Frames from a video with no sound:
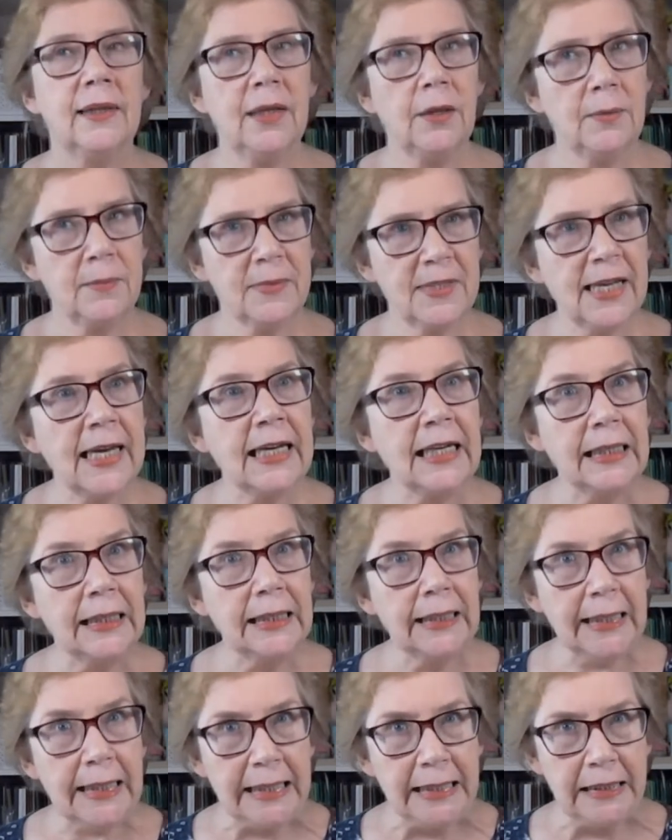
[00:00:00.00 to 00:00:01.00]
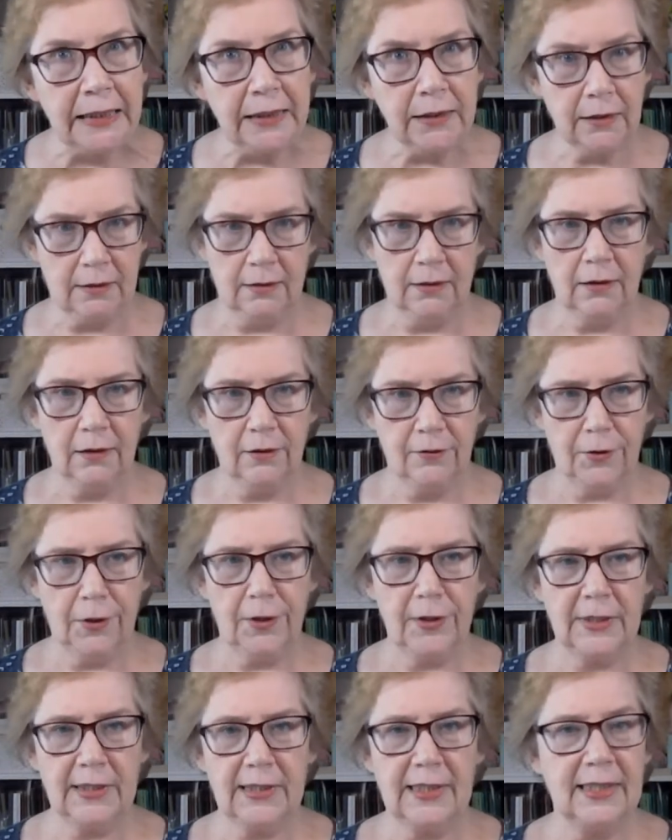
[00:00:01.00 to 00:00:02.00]
Now I'm saying clean
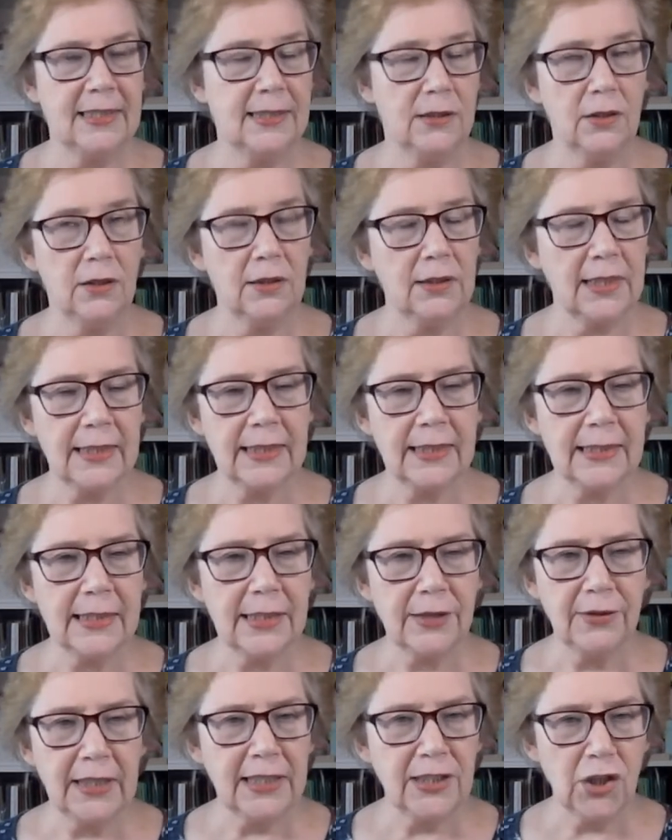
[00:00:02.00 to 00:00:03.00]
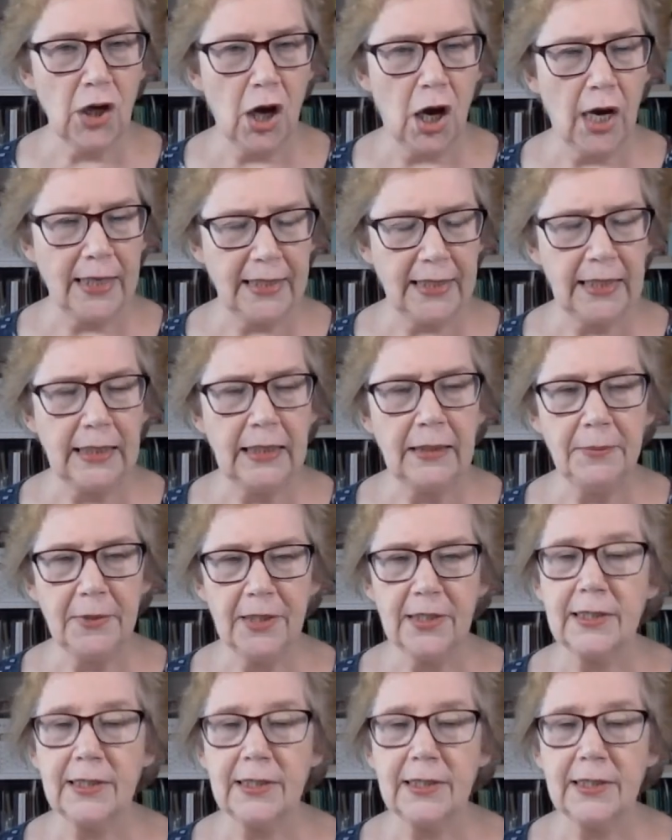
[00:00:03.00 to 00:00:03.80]
it's not necessarily tidy